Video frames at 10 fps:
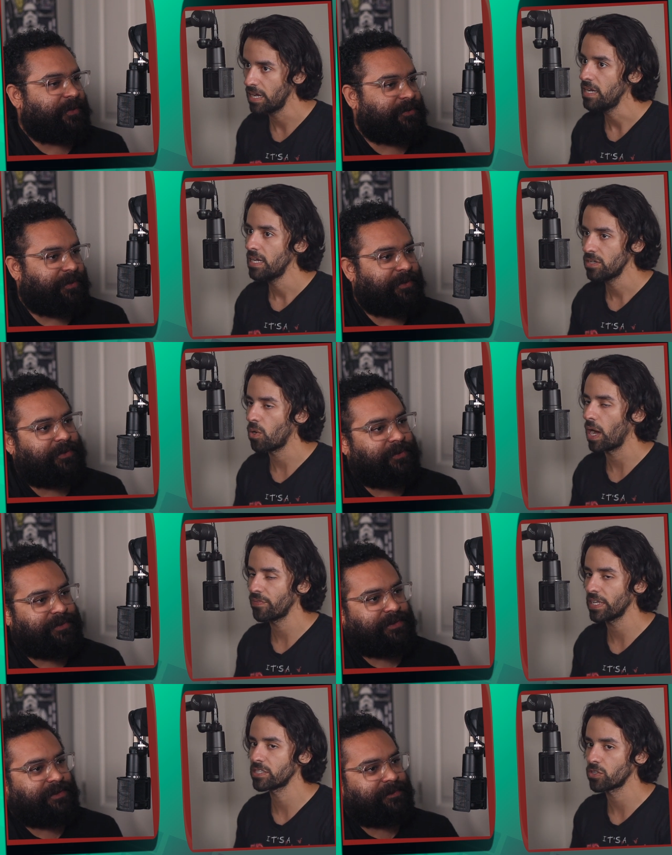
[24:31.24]
Speaker 1: yeah. was really cool. No, I
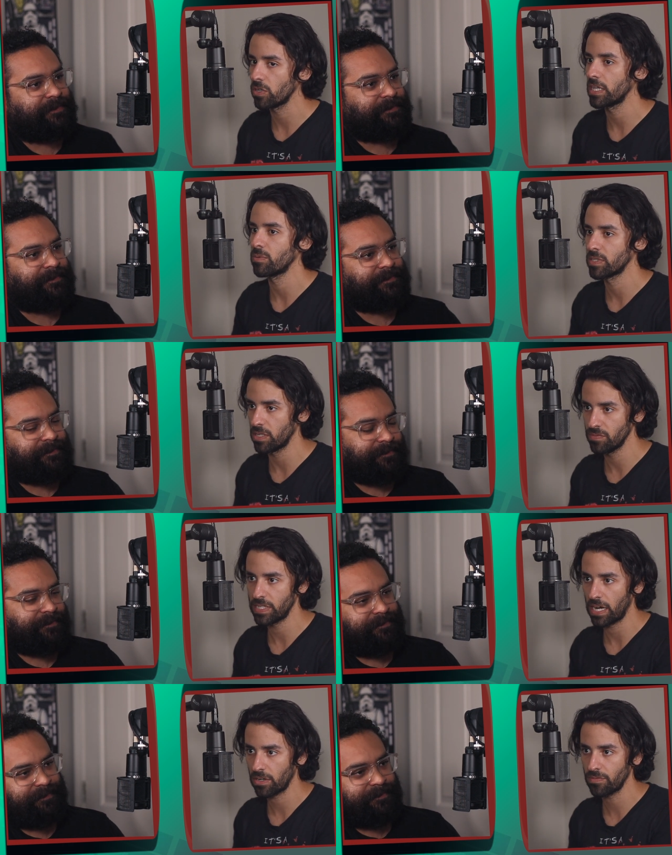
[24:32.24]
think Starlight will
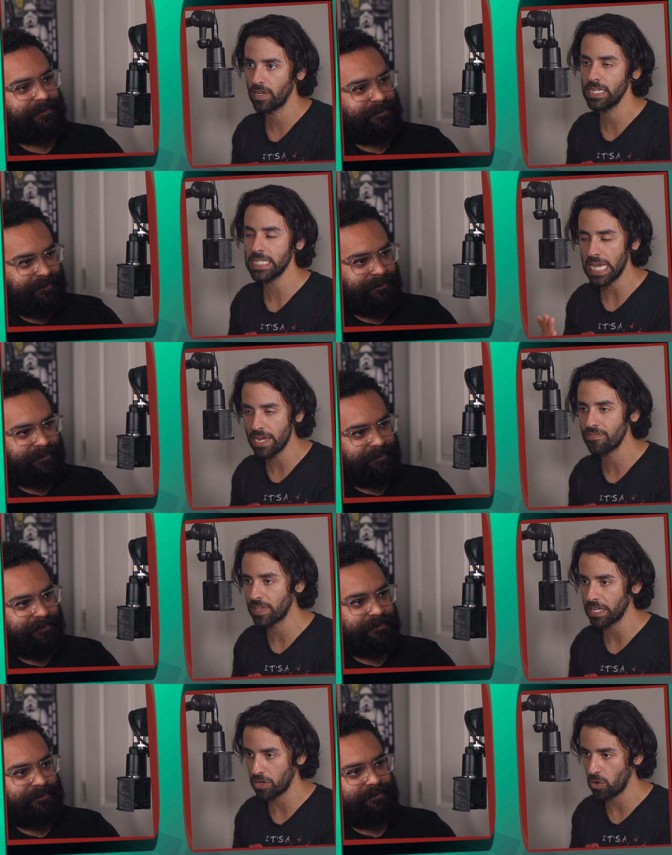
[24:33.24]
self-sacrifice if
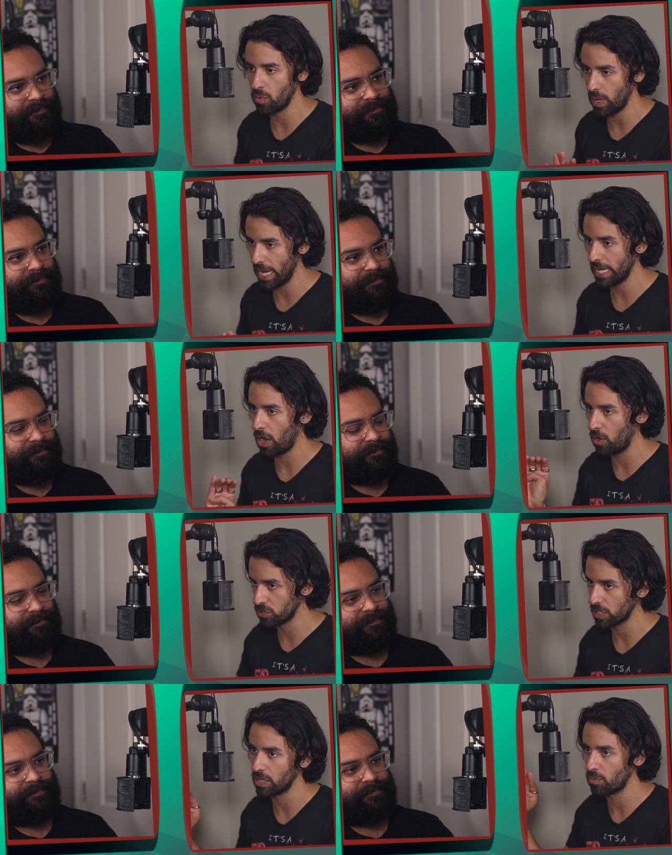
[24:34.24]
they go a
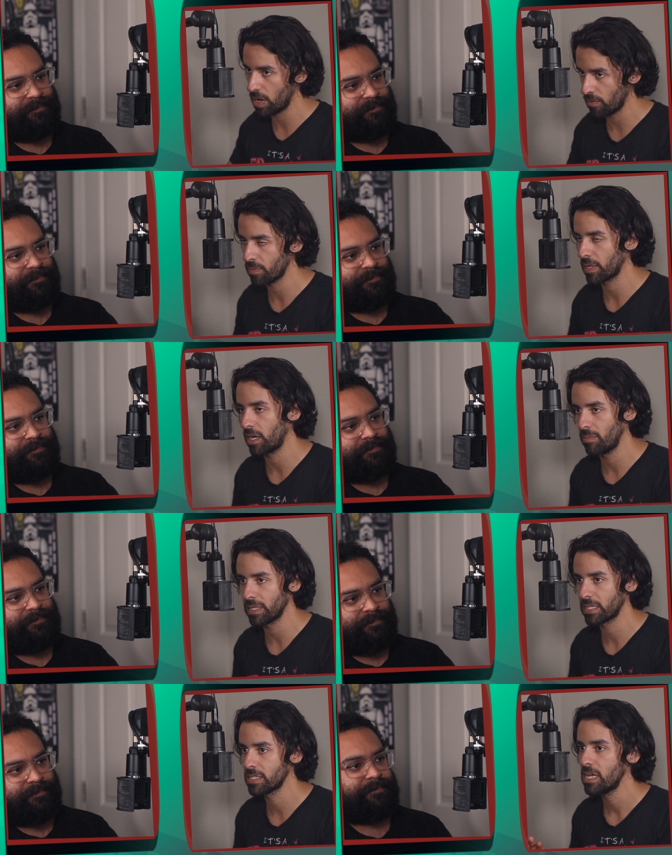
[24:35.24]
alternate route from the
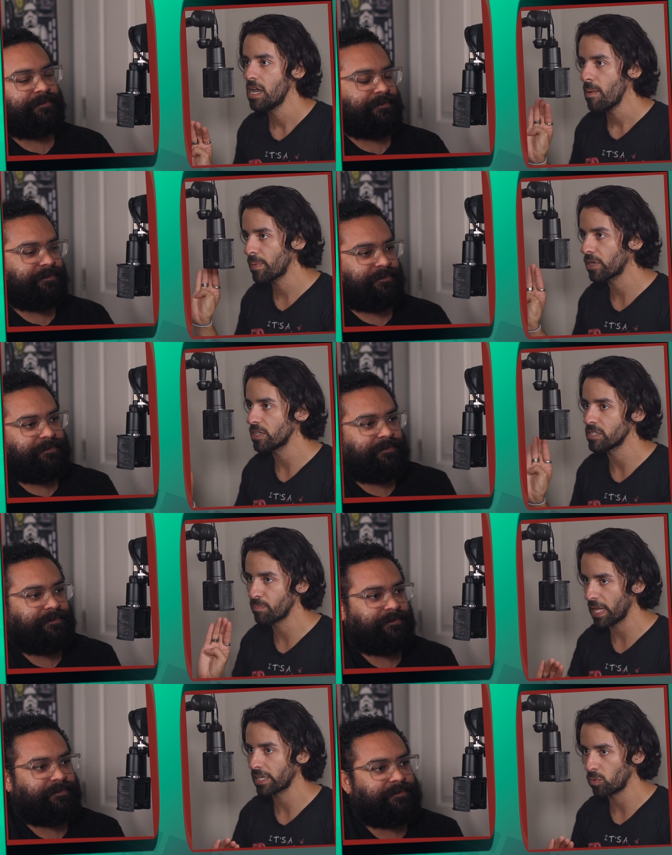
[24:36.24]
comics mm. because
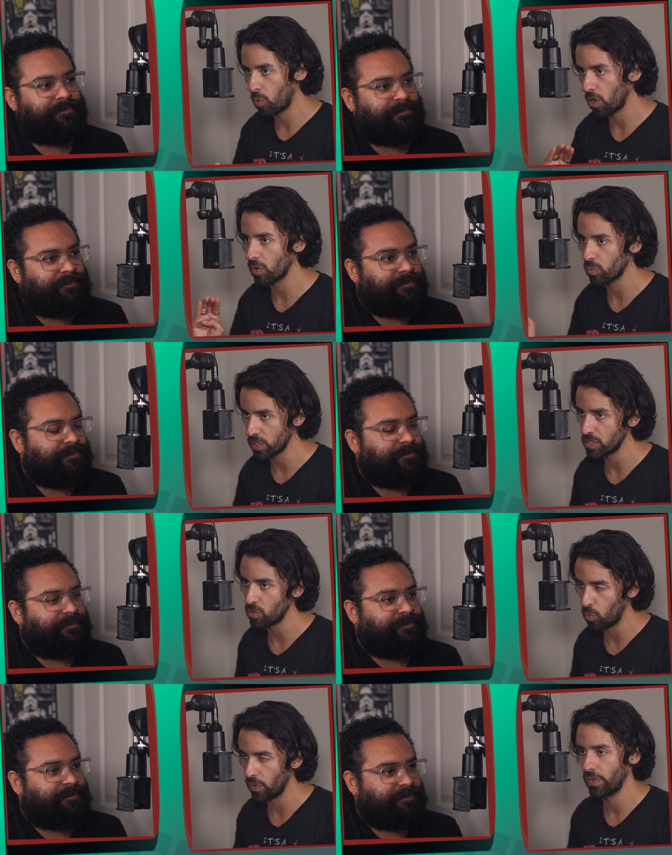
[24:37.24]
Black Noir was
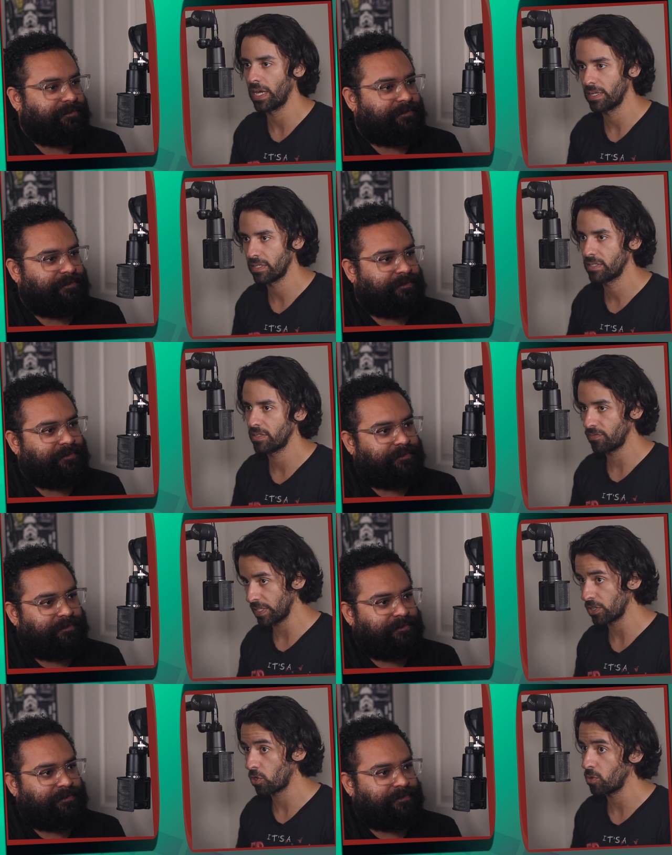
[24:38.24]
the one that
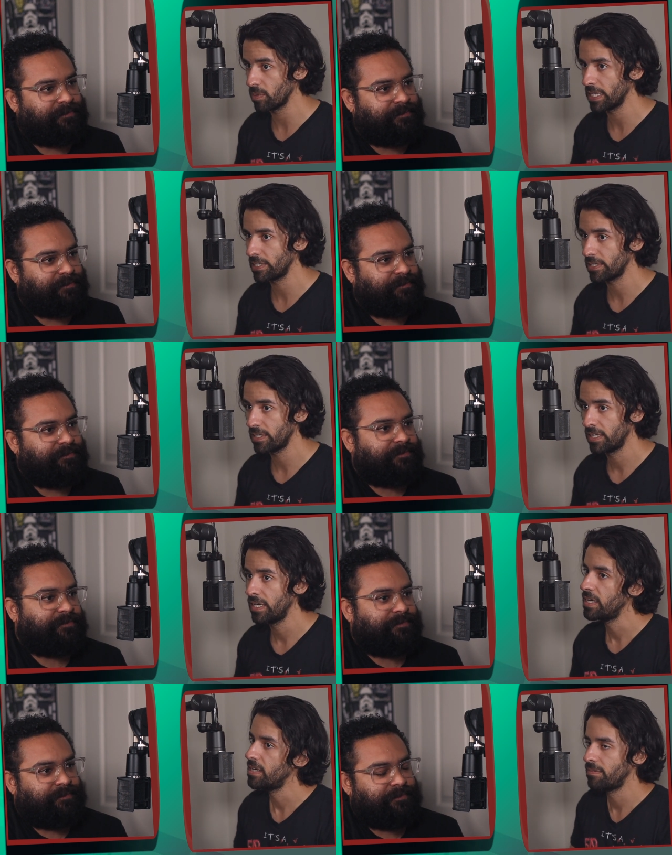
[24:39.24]
defeated Homelander.
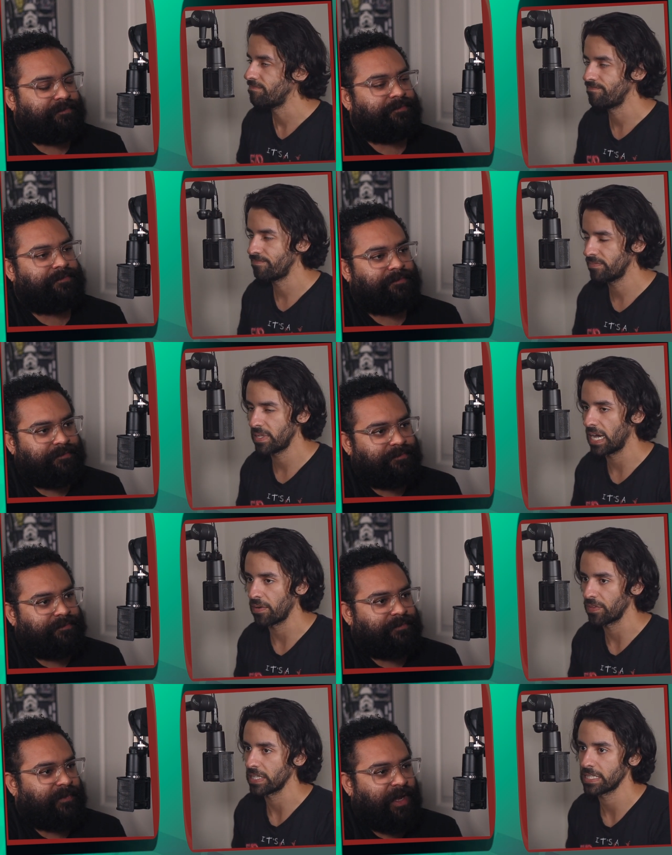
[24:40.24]
Mm. I
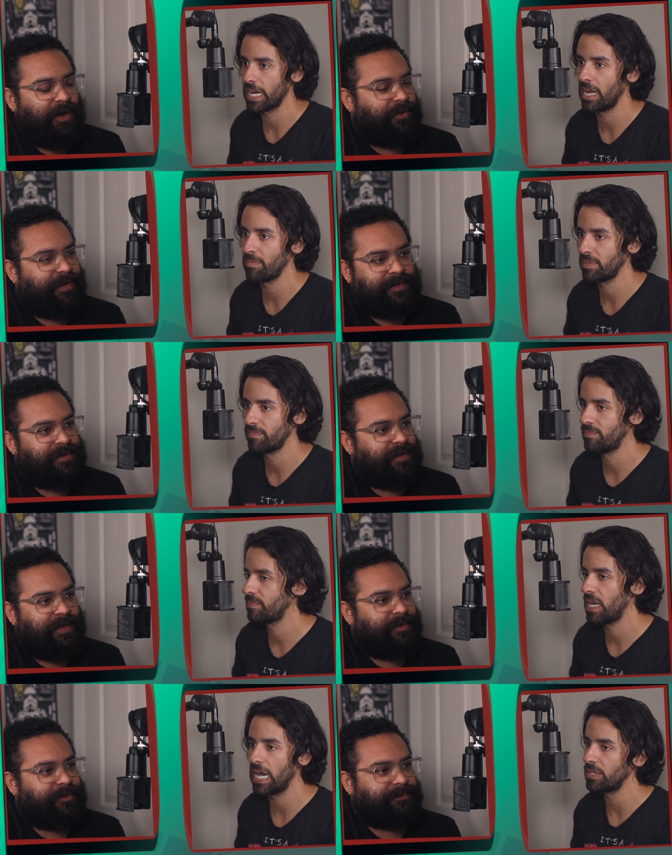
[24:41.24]
don't think. It's I don't think happen. it's gonna
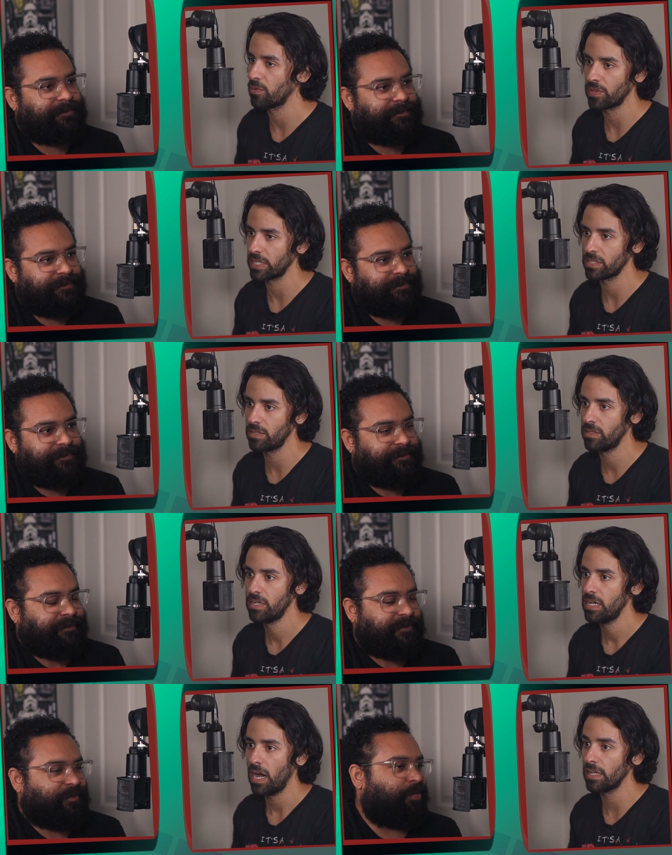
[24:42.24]
happen. I don't think so,
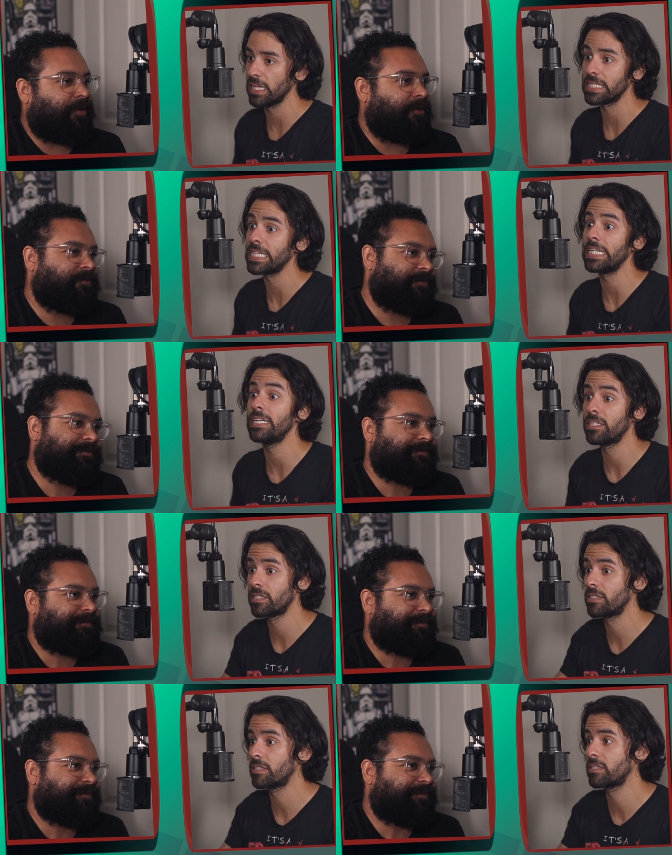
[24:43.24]
Bro. unless he
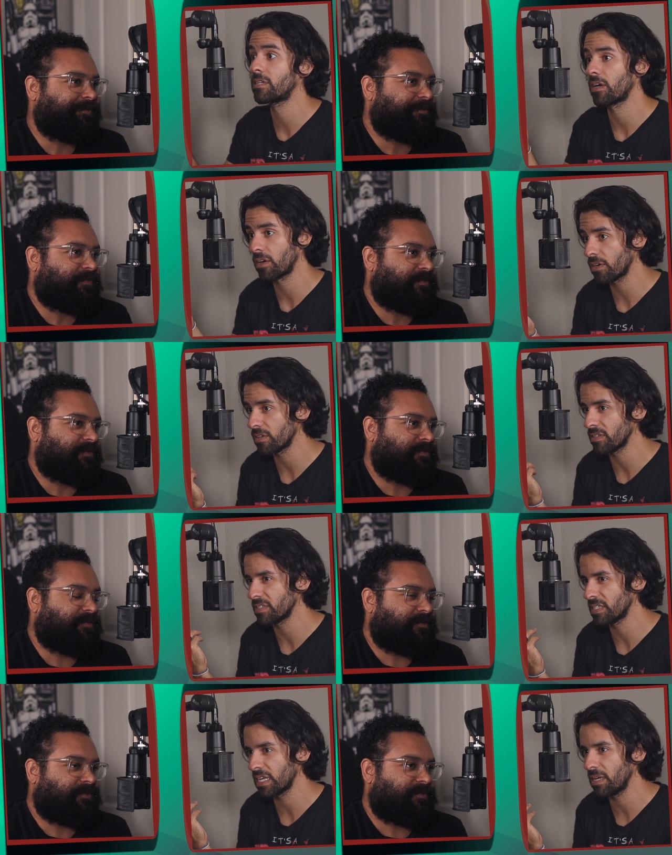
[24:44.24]

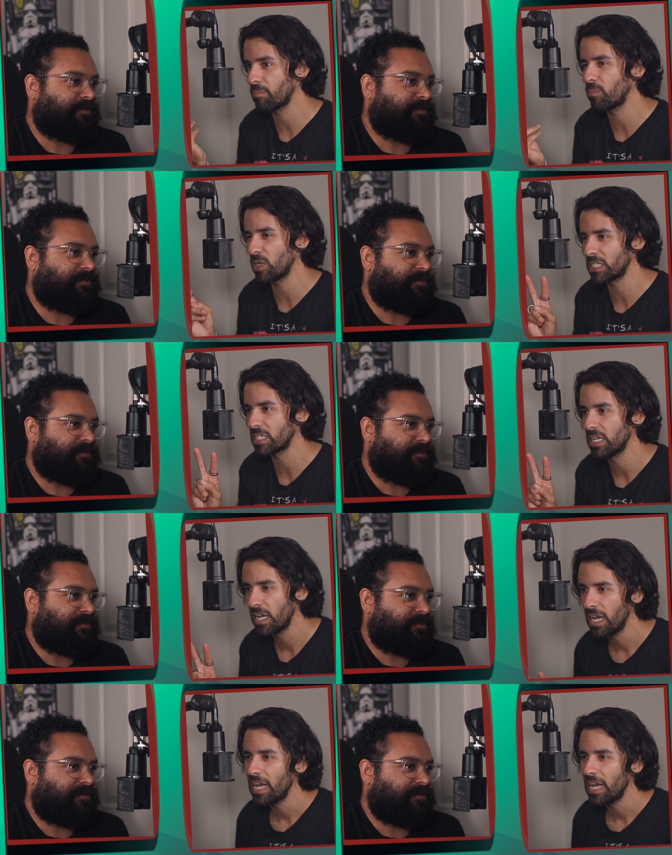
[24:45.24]
turns, which